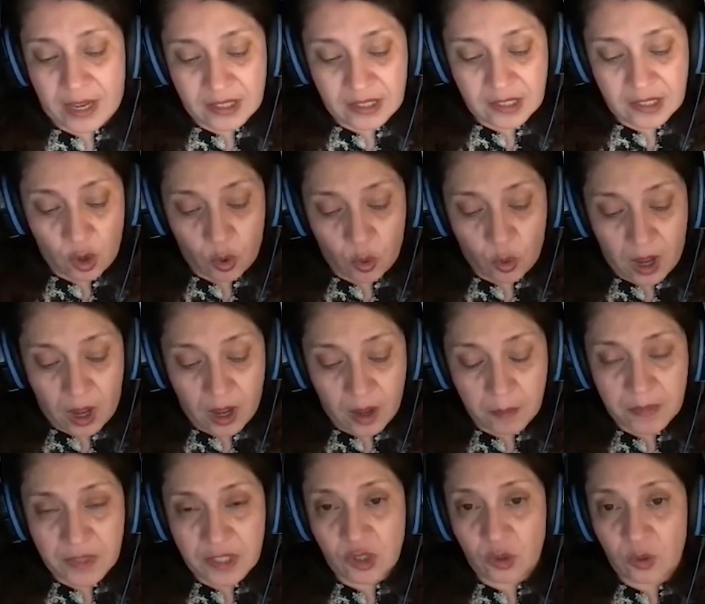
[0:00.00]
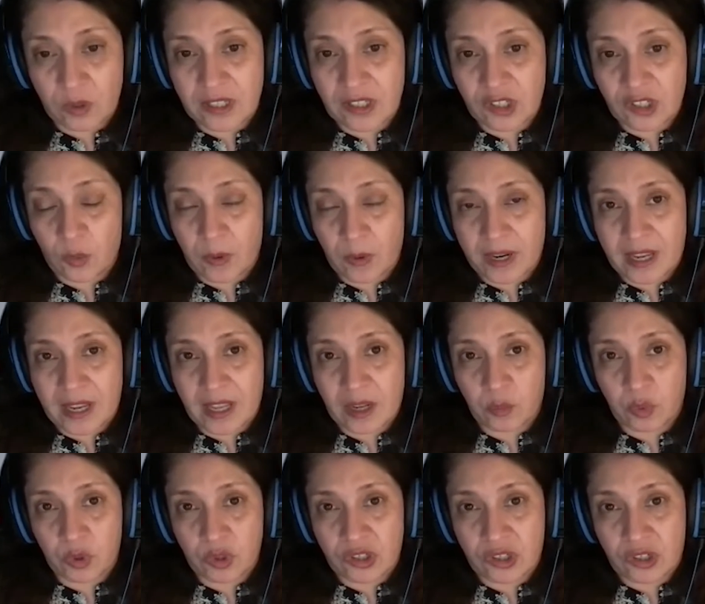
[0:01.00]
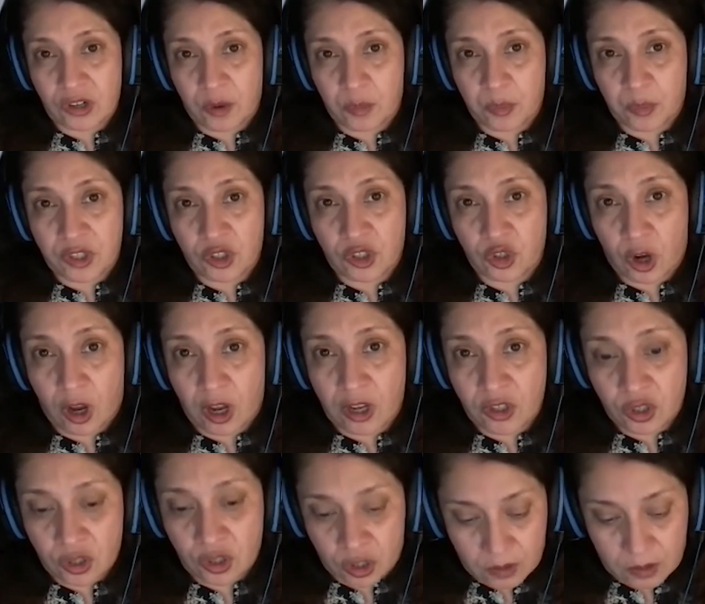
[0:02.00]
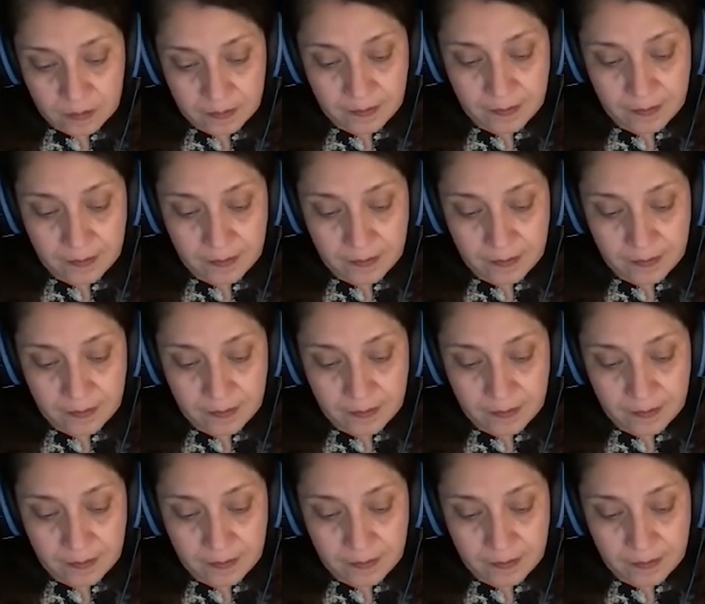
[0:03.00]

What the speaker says: So let's go right ahead and we'll start with Josh.